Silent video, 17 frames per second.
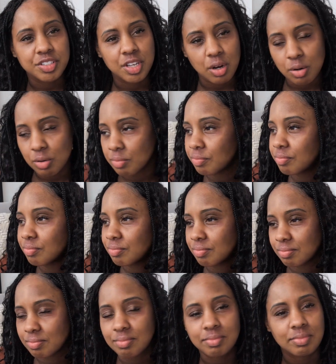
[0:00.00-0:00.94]
So
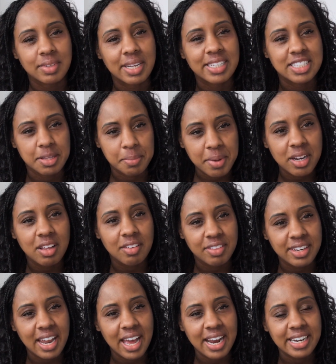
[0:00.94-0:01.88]
it's the middle of
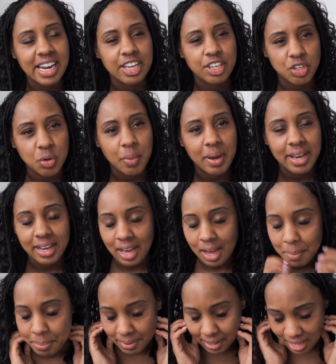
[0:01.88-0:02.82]
the night and you wake
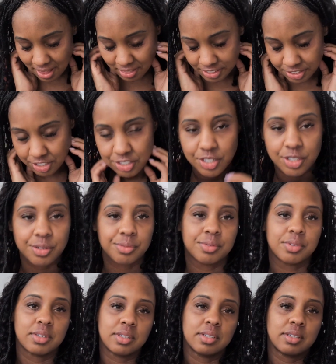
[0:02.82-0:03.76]
up and this is you.
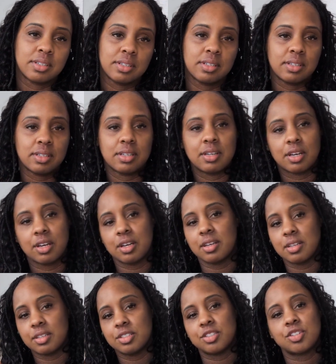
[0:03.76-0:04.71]

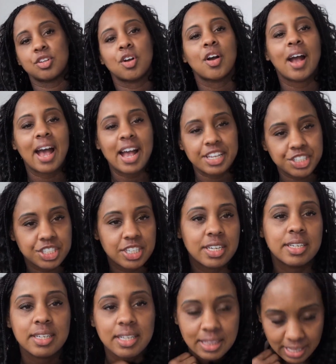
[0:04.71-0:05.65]

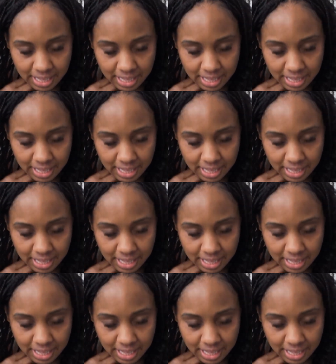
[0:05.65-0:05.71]
Scratching